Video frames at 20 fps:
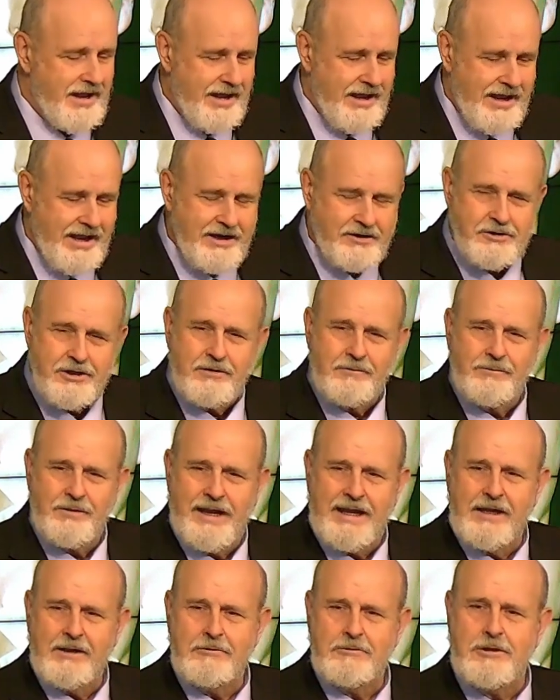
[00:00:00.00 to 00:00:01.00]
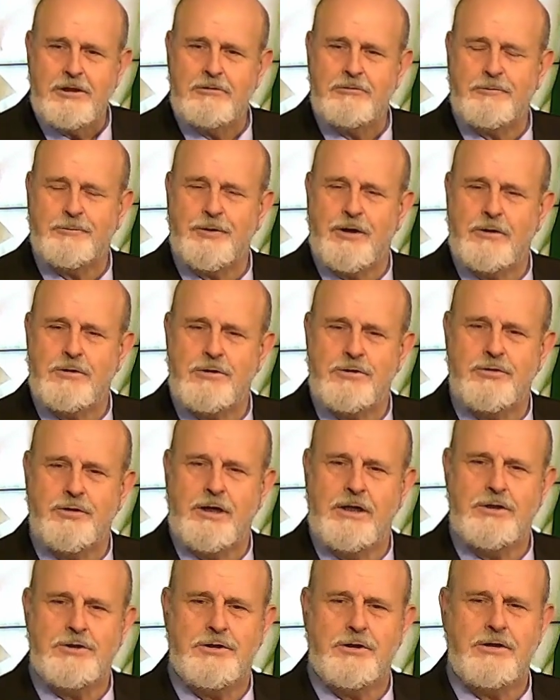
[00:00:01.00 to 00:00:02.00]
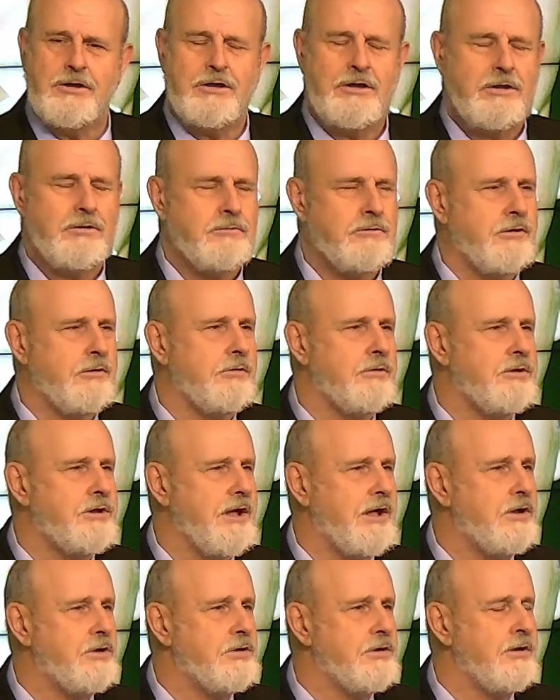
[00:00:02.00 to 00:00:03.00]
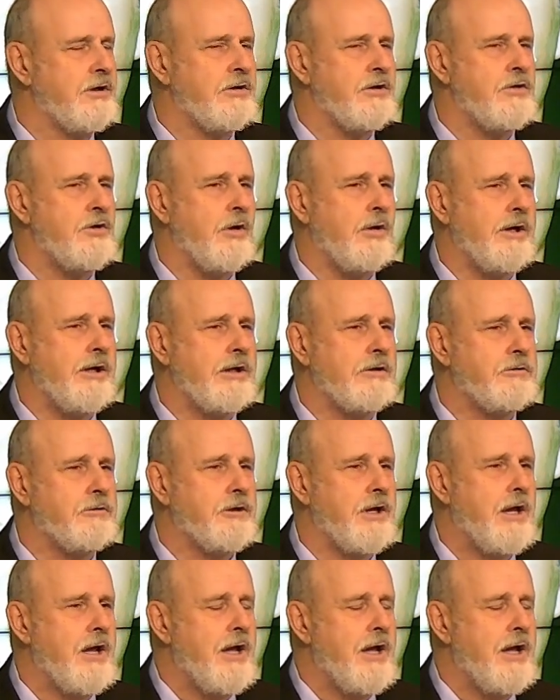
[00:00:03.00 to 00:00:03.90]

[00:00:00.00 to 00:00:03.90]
It conveys his frustration and his irritation and annoyance